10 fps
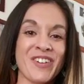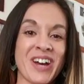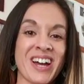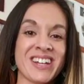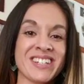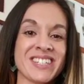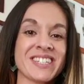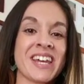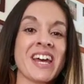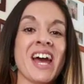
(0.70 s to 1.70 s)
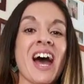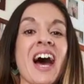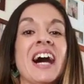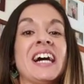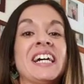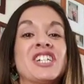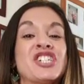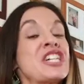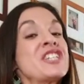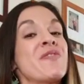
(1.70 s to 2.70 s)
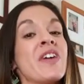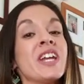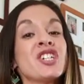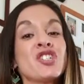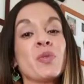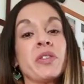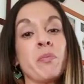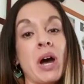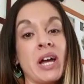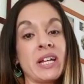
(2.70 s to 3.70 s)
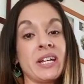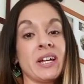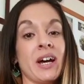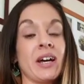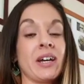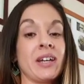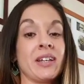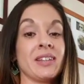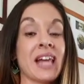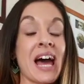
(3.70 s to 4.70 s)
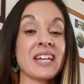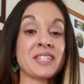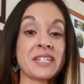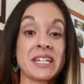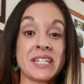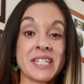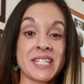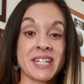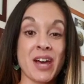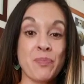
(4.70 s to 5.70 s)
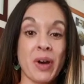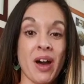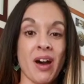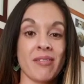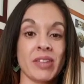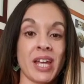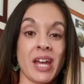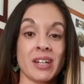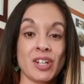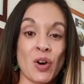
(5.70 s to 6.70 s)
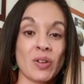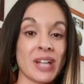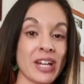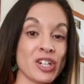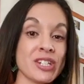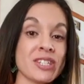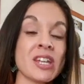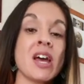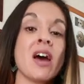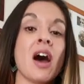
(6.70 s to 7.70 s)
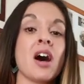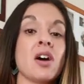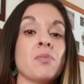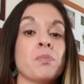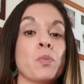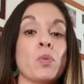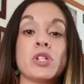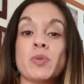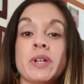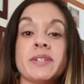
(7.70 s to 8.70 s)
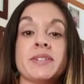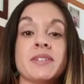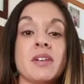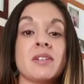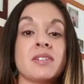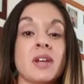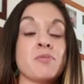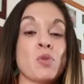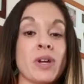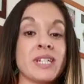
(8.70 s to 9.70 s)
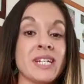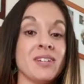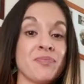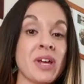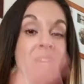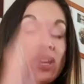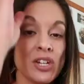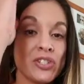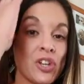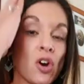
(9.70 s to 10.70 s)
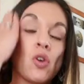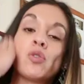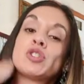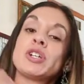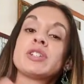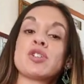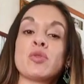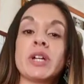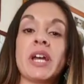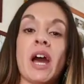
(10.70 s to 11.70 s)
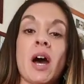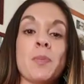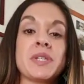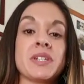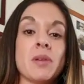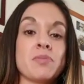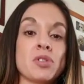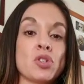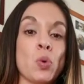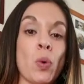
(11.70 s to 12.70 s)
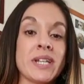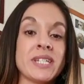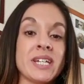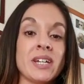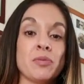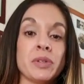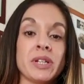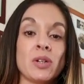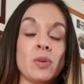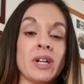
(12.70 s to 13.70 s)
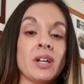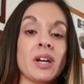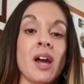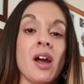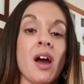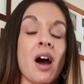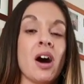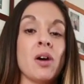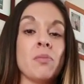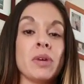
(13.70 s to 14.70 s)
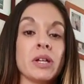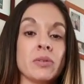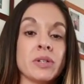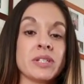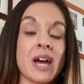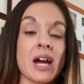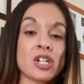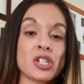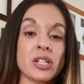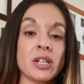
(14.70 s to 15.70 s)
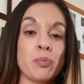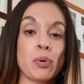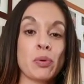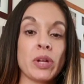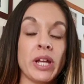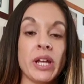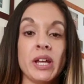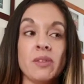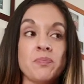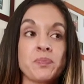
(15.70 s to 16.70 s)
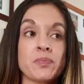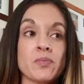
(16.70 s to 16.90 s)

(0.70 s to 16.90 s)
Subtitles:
you guys. Just finished with my last step of the Candid Co liners, which was step 20. So just to recap step 20 really quick, it was actually pretty